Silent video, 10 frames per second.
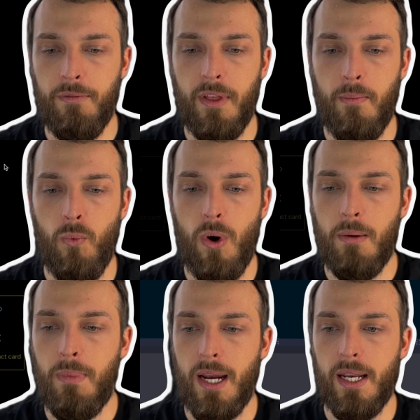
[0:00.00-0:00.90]
them
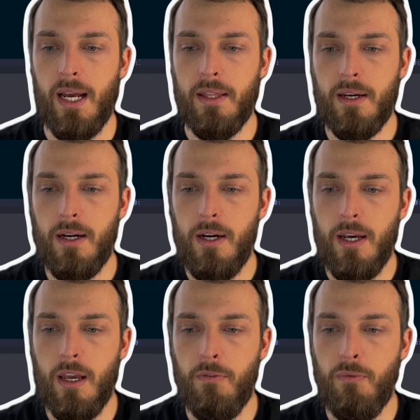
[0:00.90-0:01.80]
one by another.
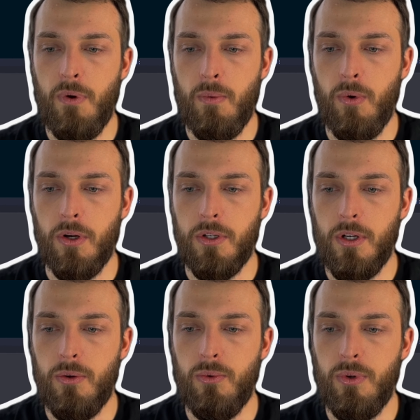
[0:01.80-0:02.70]
If we would
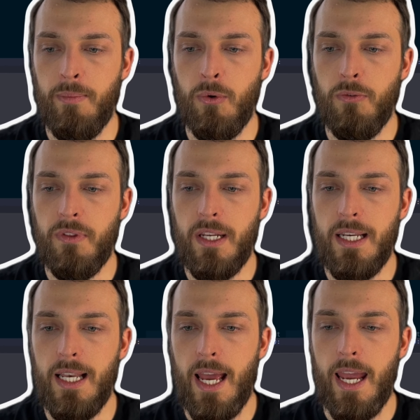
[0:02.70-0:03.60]
remove the
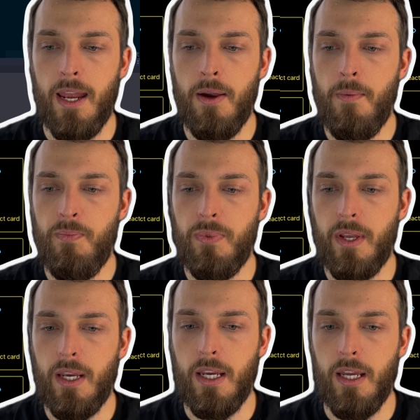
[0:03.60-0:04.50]
delay,
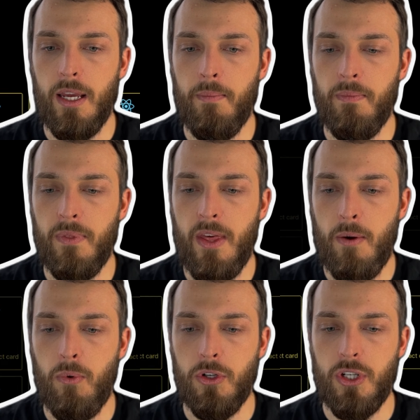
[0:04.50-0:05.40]
they
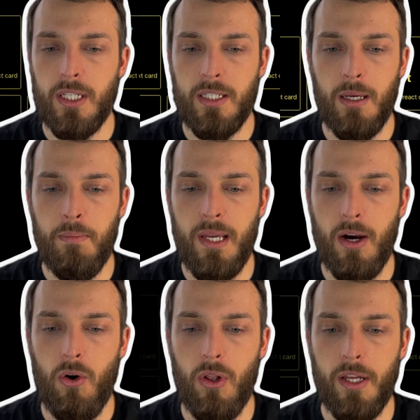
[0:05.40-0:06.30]
would just appear
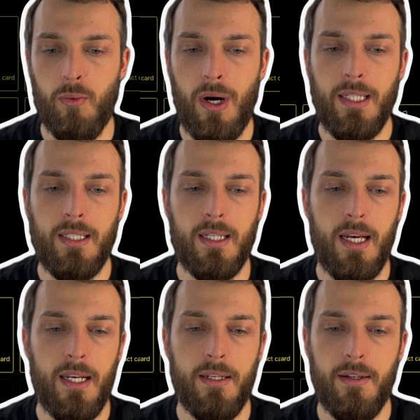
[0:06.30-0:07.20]
all at once,
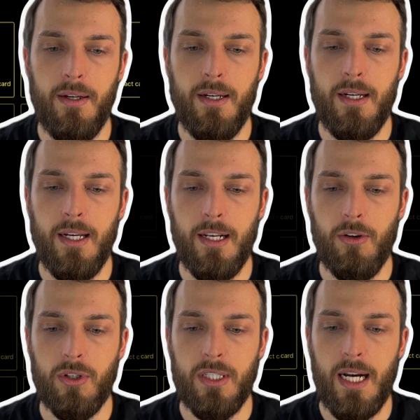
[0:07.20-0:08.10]
and it
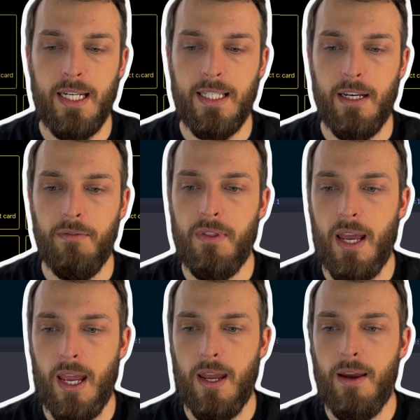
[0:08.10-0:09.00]
looks nicer if
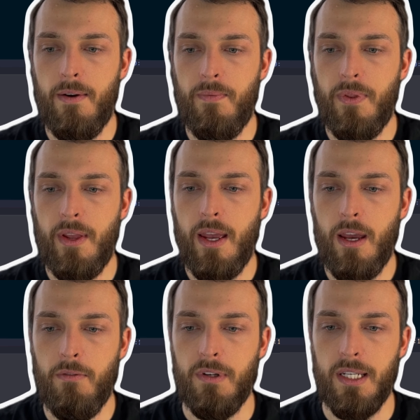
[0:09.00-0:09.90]
they
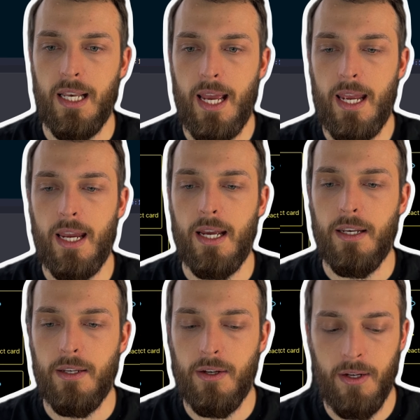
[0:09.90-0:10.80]
have a delay
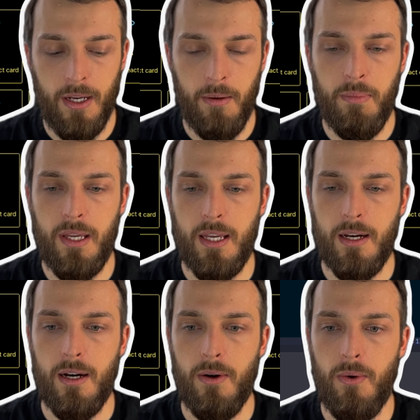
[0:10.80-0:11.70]
and
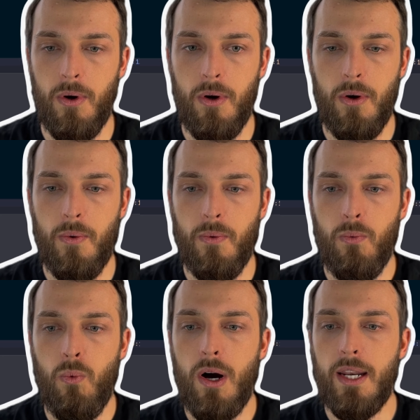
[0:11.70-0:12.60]
appear
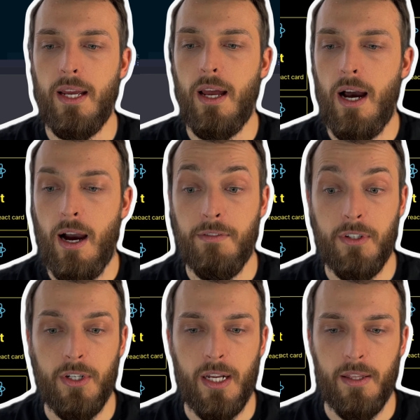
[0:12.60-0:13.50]
one after
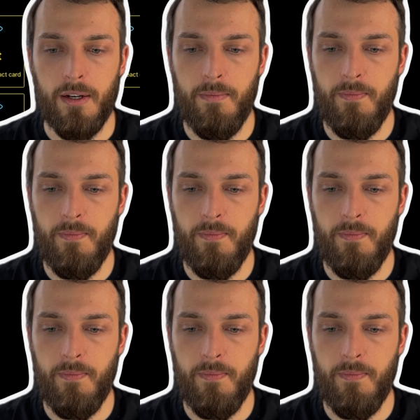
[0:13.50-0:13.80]
another.